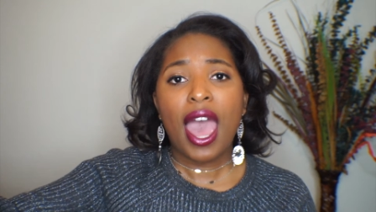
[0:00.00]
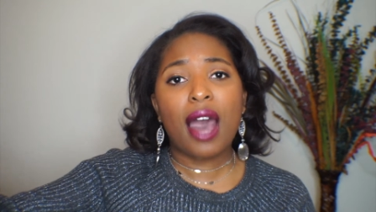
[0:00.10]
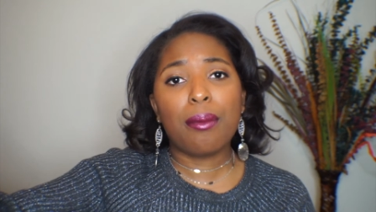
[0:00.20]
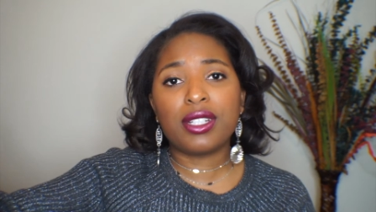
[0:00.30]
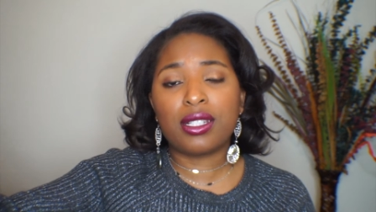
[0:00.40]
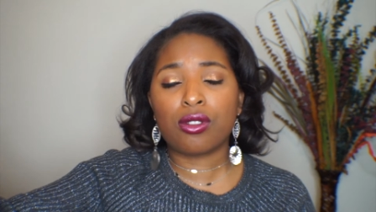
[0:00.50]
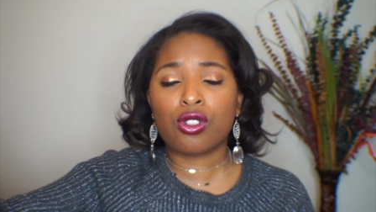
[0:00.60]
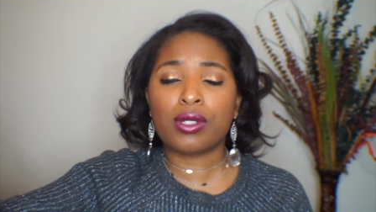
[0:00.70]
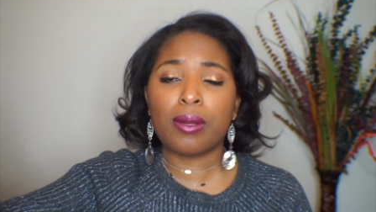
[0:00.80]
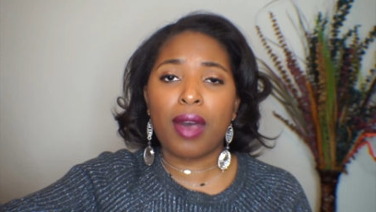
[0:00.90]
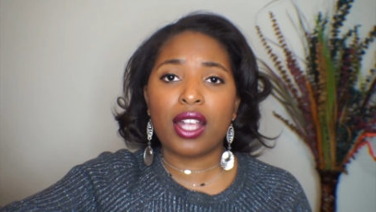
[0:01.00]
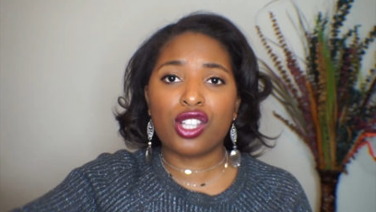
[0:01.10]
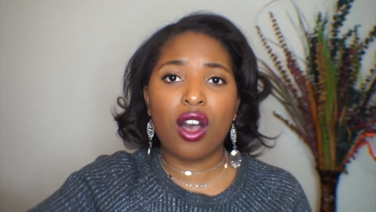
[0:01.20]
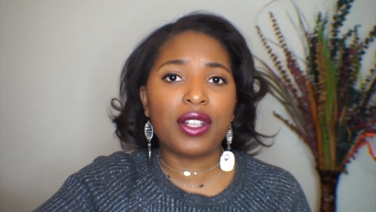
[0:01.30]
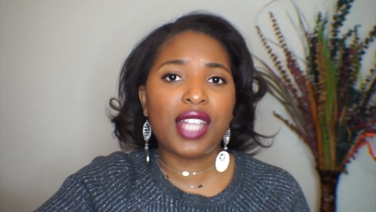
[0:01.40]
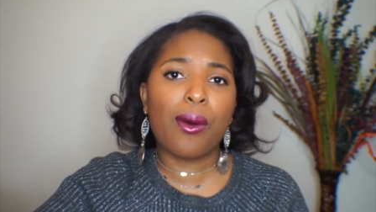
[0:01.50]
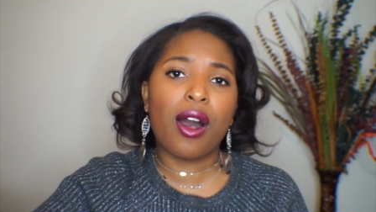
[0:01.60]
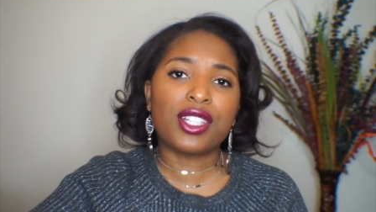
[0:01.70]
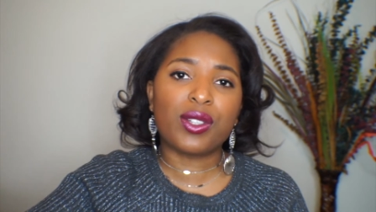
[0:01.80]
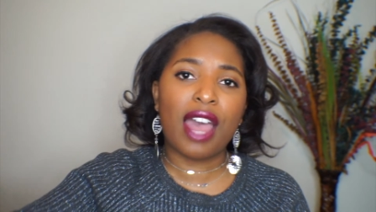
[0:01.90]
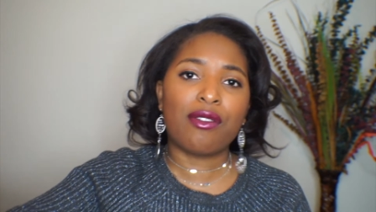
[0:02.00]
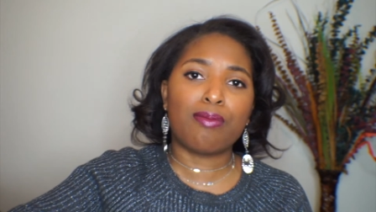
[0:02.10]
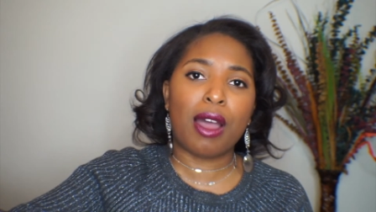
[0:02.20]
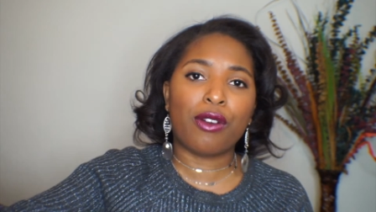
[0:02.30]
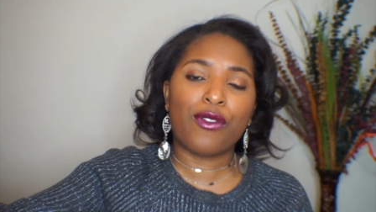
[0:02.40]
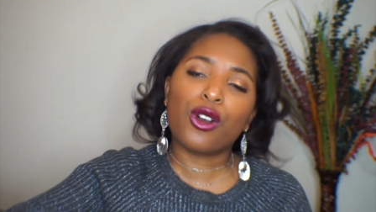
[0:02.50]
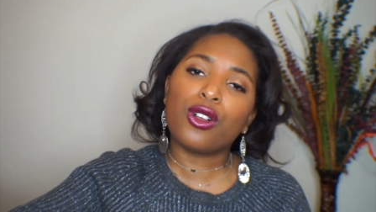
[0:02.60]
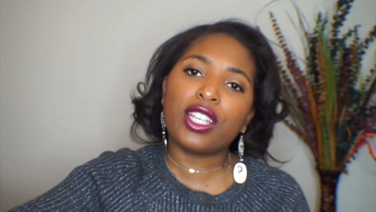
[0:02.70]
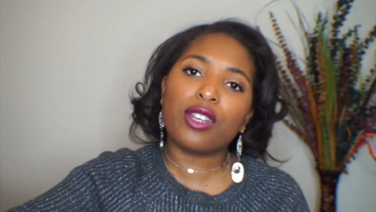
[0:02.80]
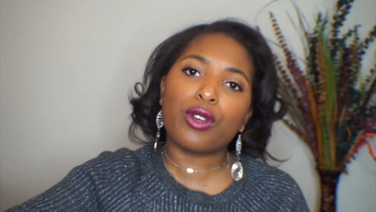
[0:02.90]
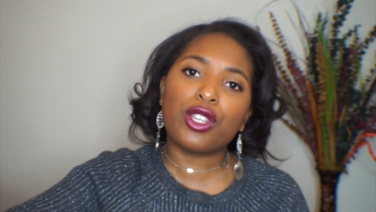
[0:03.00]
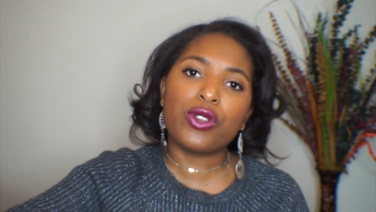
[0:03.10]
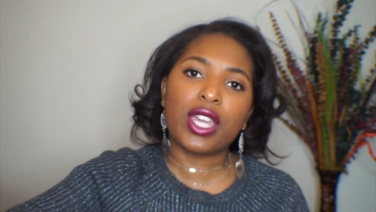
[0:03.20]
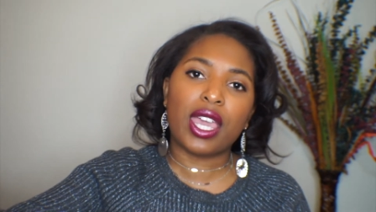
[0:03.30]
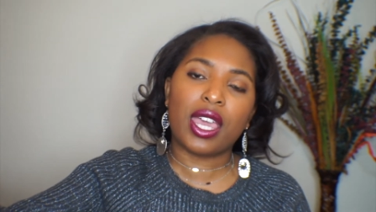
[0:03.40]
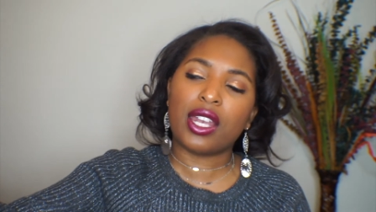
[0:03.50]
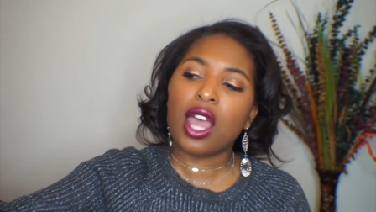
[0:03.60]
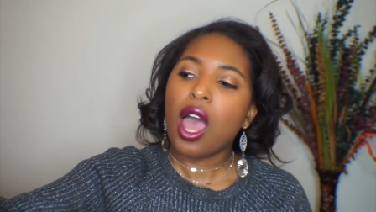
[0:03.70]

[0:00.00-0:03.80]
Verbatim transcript: how much the subscription box costs. I will also have my referral link where you can